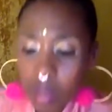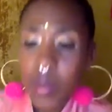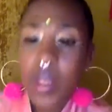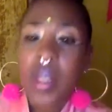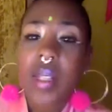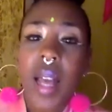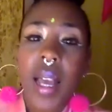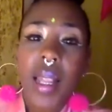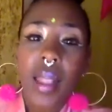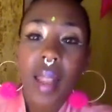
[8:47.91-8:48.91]
Because
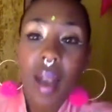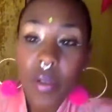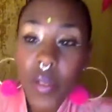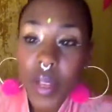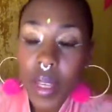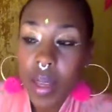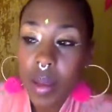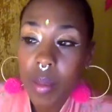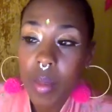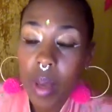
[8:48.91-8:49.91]
I love
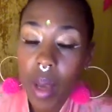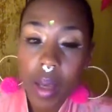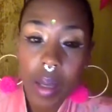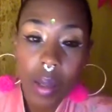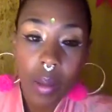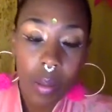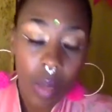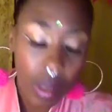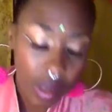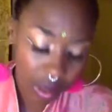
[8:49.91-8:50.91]
him, I
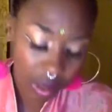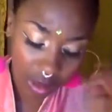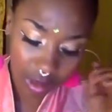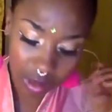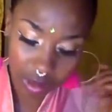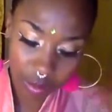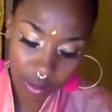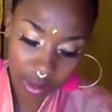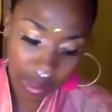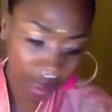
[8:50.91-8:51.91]
must
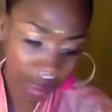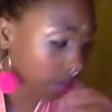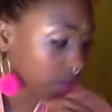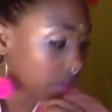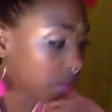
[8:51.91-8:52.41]
pity him.